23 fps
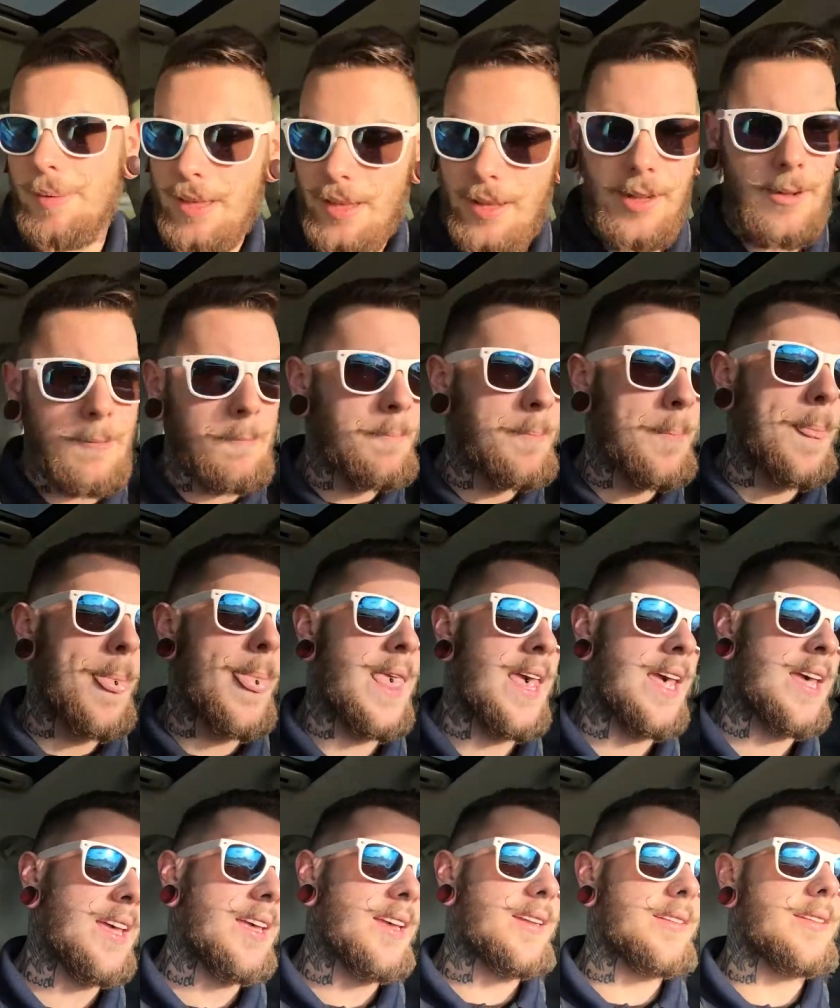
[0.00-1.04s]
it.
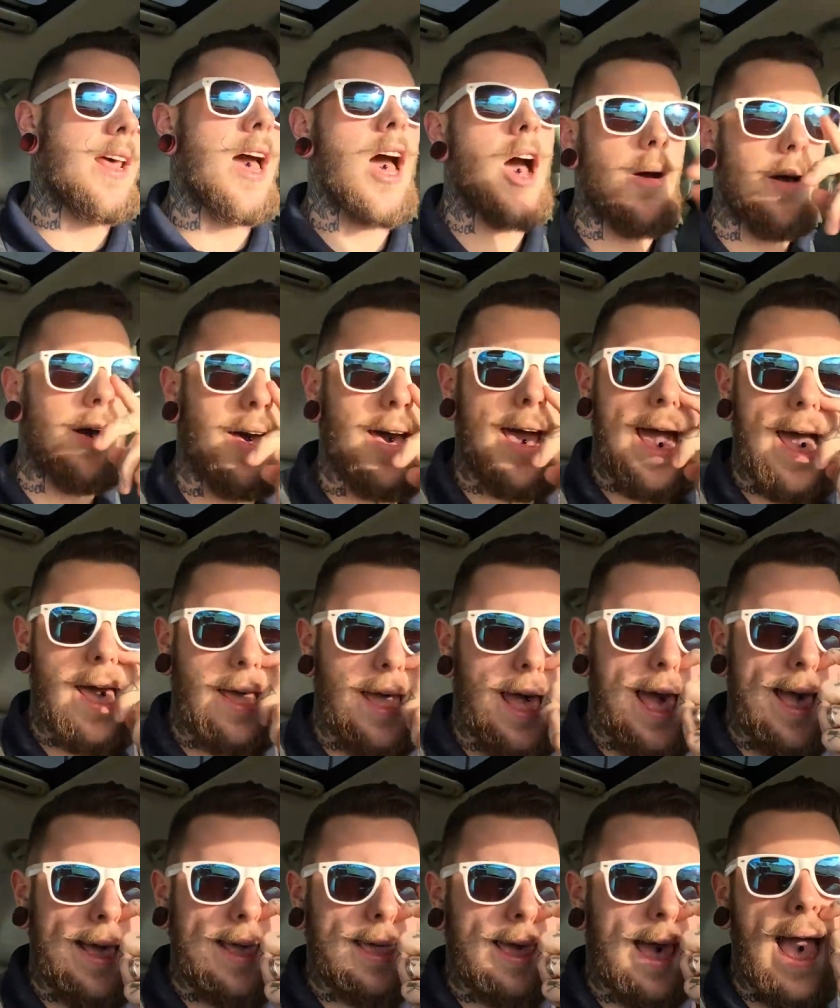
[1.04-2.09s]
No, uh,
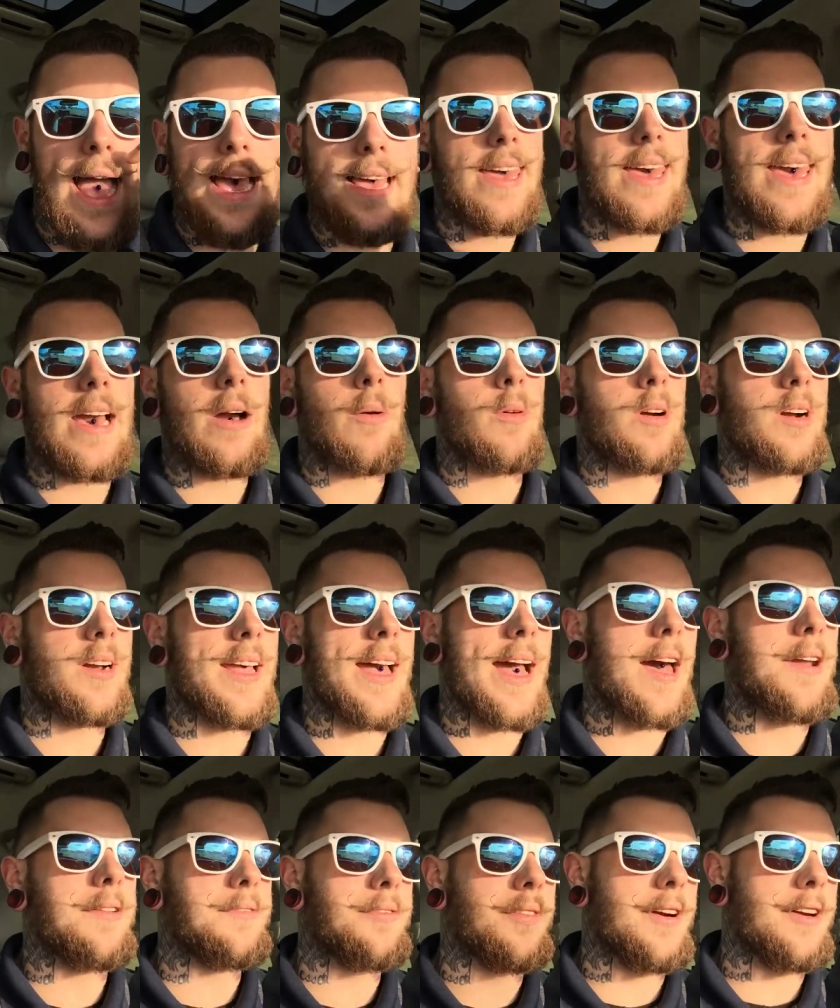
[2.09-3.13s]
I, I can't, I, can't work
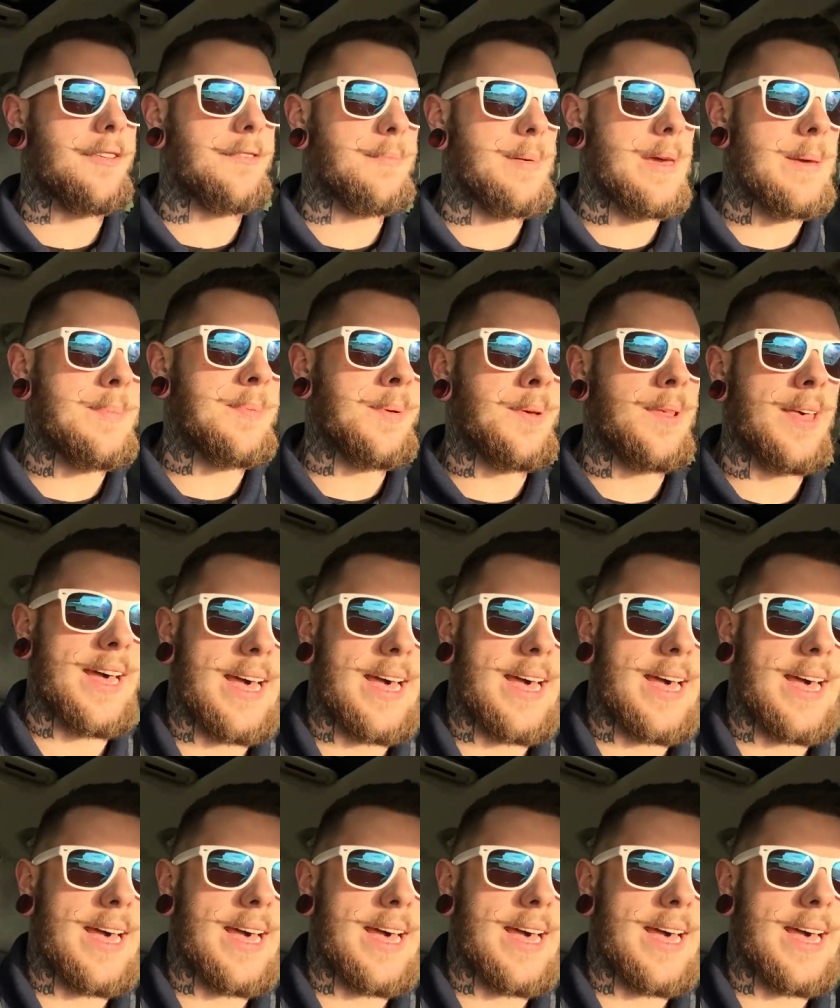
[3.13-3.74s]
out in front of people.